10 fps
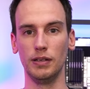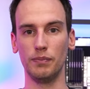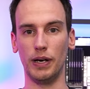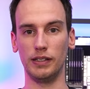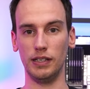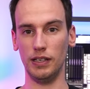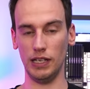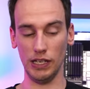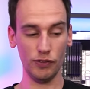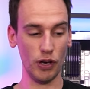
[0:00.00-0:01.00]
But
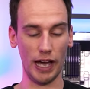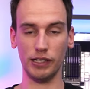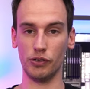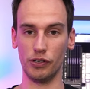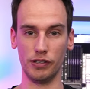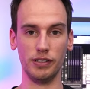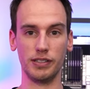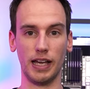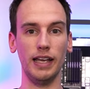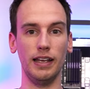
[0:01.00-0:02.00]
if you had your
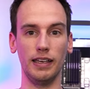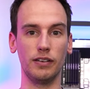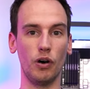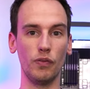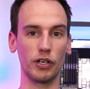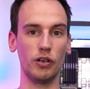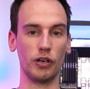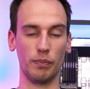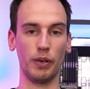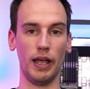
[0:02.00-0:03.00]
Skylake
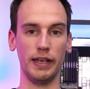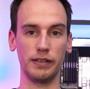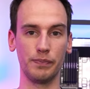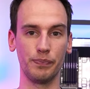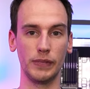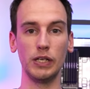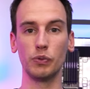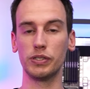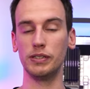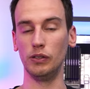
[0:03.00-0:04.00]
overclock applied, it
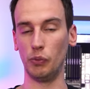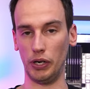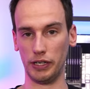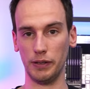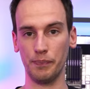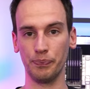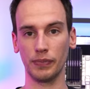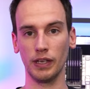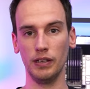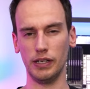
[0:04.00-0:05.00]
would still work.
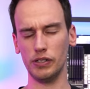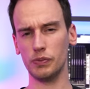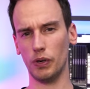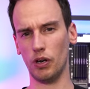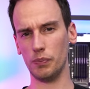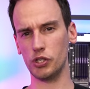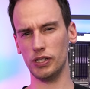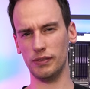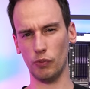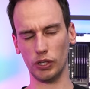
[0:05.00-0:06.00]
There is one
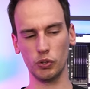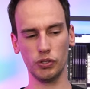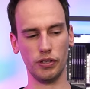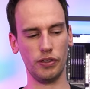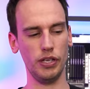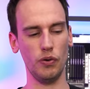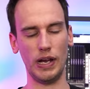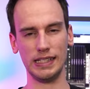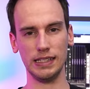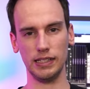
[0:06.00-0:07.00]
option what could
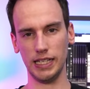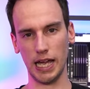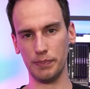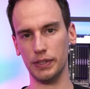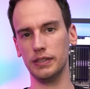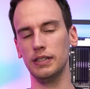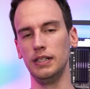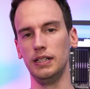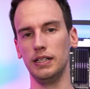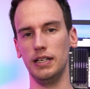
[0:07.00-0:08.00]
theoretically happen
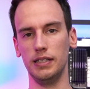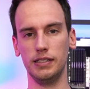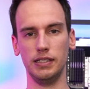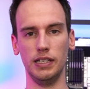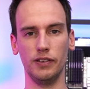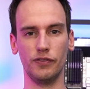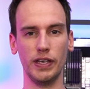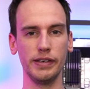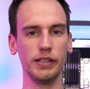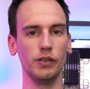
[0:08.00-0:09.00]
is if
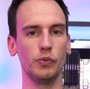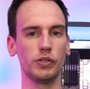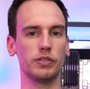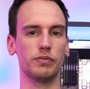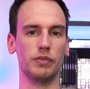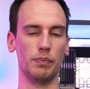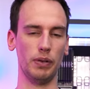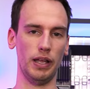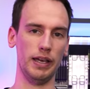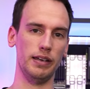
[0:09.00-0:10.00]
Intel would
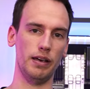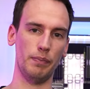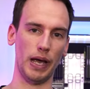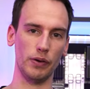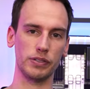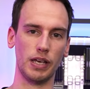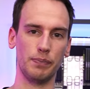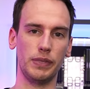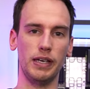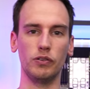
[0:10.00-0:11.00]
apply a BIOS
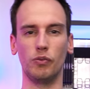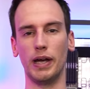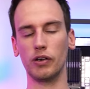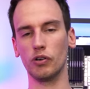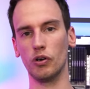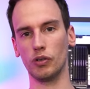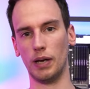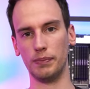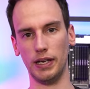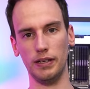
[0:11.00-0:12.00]
update or microcode
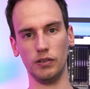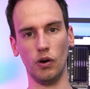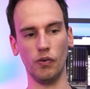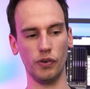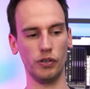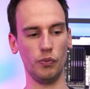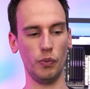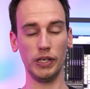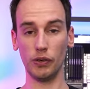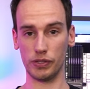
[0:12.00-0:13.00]
update over
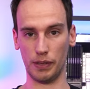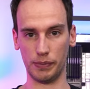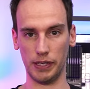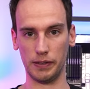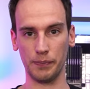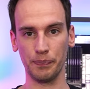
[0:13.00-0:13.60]
Windows update.